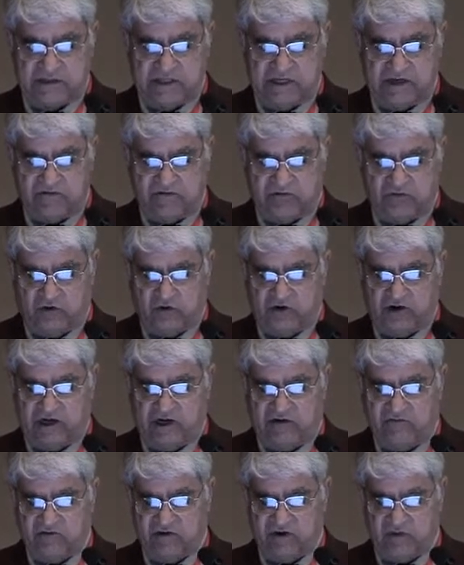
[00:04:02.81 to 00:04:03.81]
Therefore,
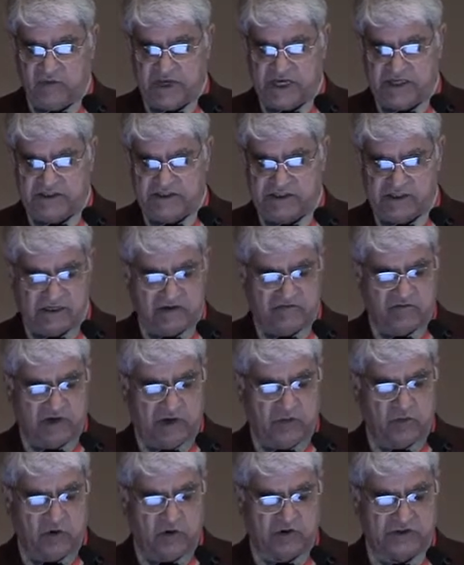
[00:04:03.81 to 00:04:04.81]
inflammation and
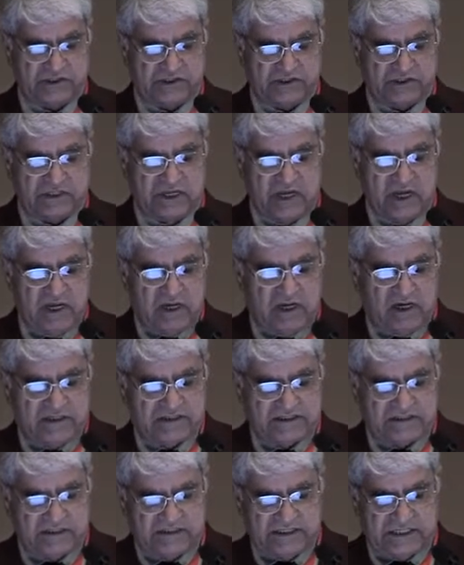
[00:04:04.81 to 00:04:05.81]
fibrosis are
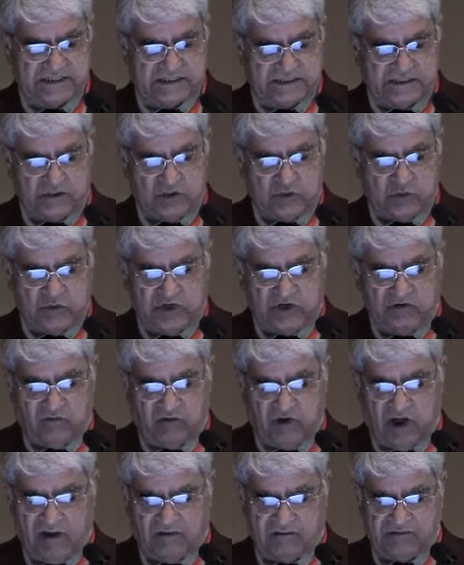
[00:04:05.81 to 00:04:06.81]
suggested to be
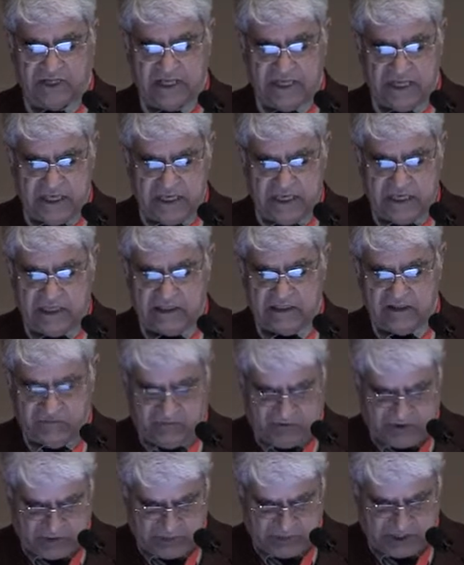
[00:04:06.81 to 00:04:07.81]
involved in the
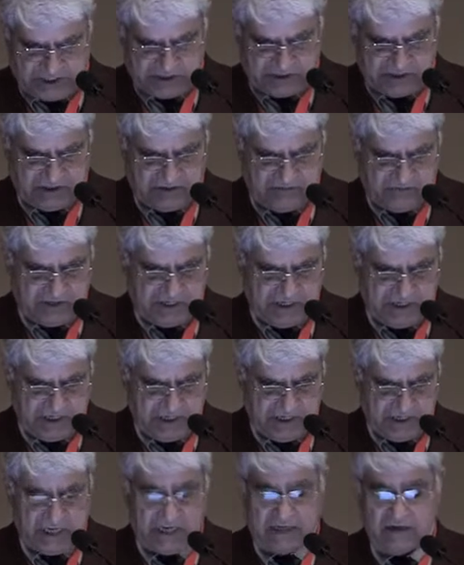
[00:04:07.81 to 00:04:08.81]
formation of
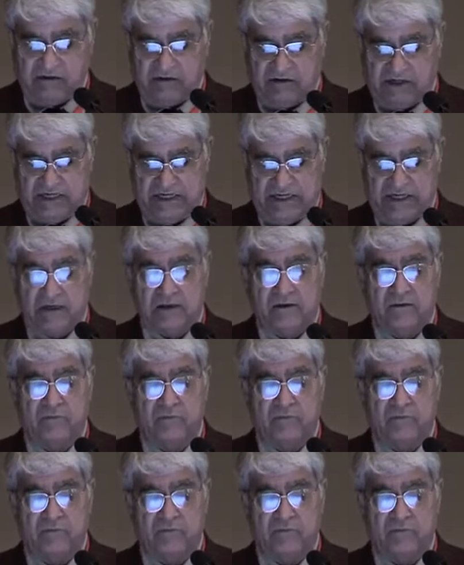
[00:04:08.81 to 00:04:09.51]
kidney calculi.